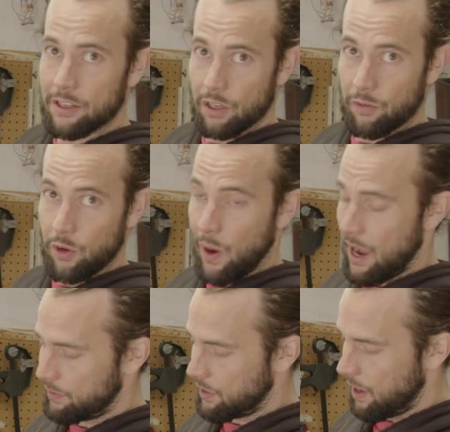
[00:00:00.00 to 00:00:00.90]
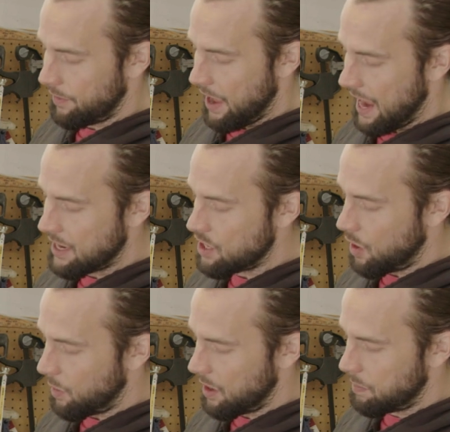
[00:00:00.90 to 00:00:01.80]
So if you have a van, you
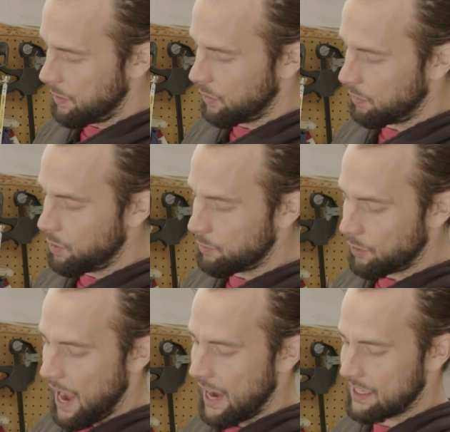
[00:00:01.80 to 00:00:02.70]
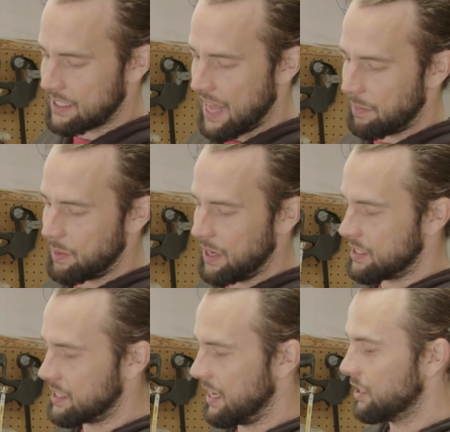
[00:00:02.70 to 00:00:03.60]
don't want to build a roof rack, slapping a
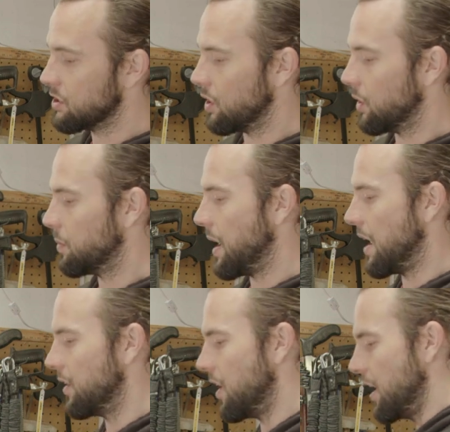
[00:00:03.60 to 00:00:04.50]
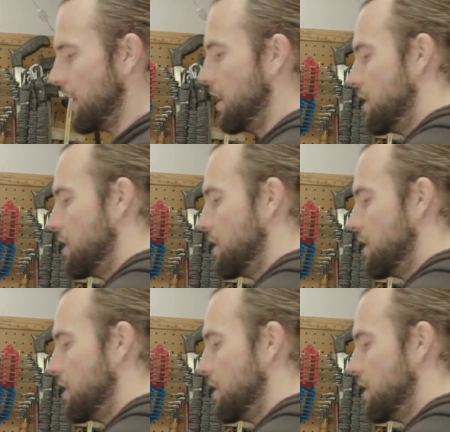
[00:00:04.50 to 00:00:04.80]
CIGS solar panel on,